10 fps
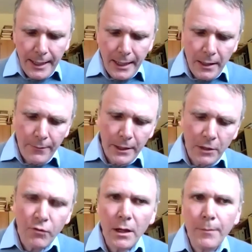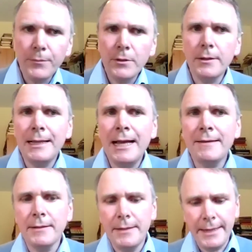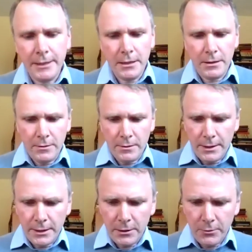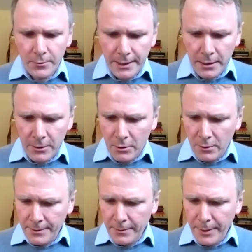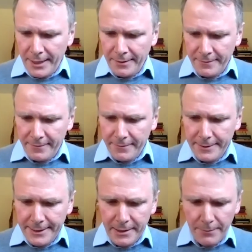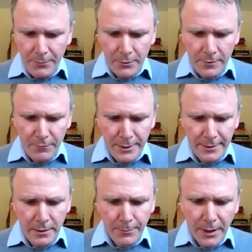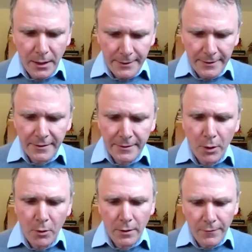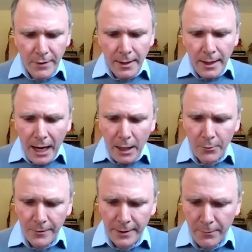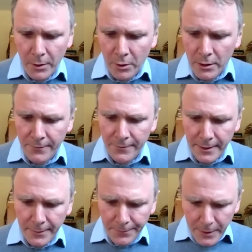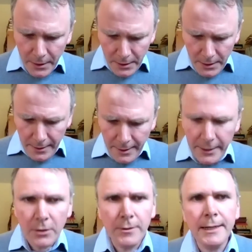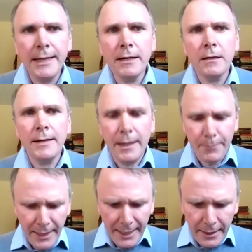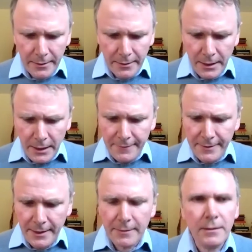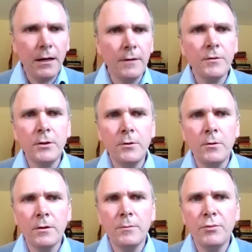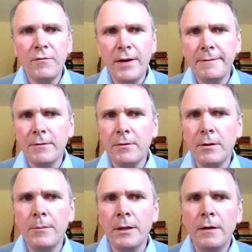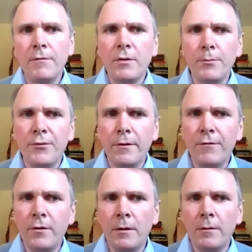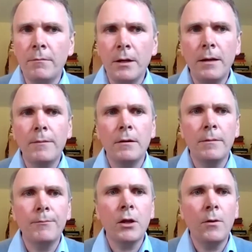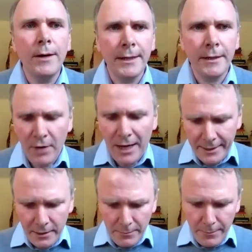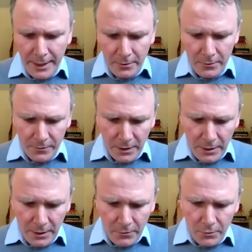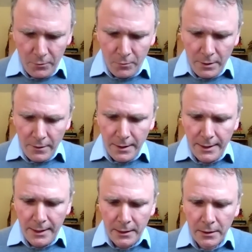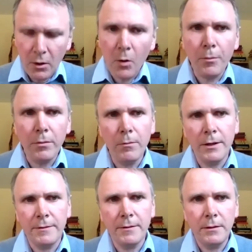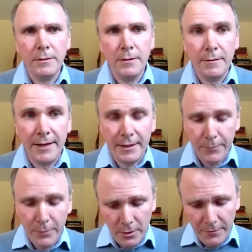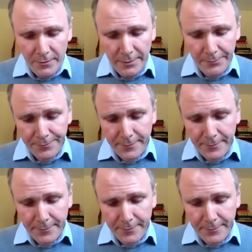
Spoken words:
In the run-up to the last election, including in Doyle debates, leading members of political parties spoke of a housing emergency, and then during the election campaign said that the Constitution prevented them from employing radical measures to cope with the said emergency.